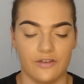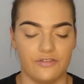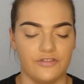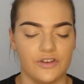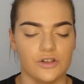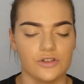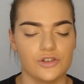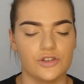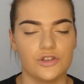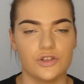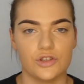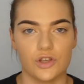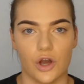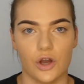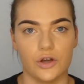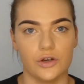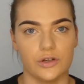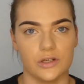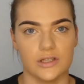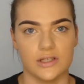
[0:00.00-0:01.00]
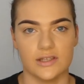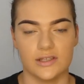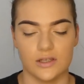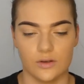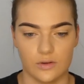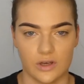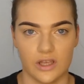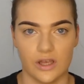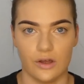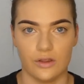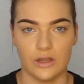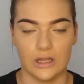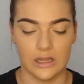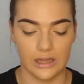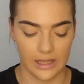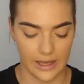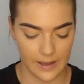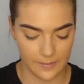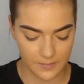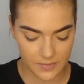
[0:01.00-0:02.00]
It feels so good and silky on the
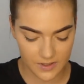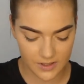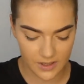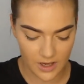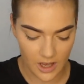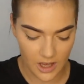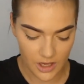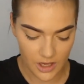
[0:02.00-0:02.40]
lips.